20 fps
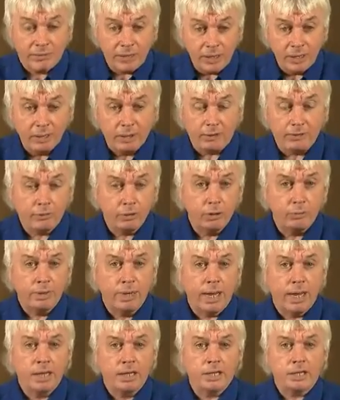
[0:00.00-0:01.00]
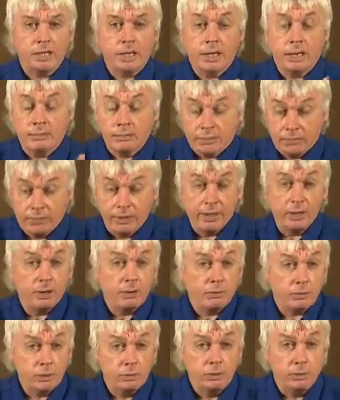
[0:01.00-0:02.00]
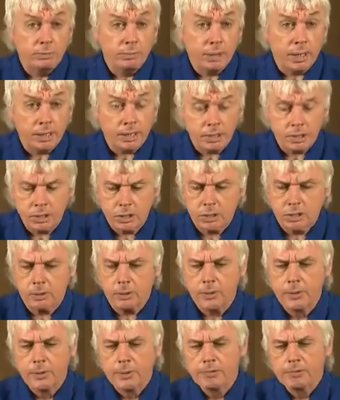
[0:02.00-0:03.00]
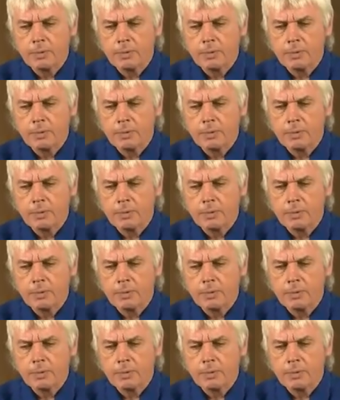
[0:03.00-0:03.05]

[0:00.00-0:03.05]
feed off human energy and feed off human blood too.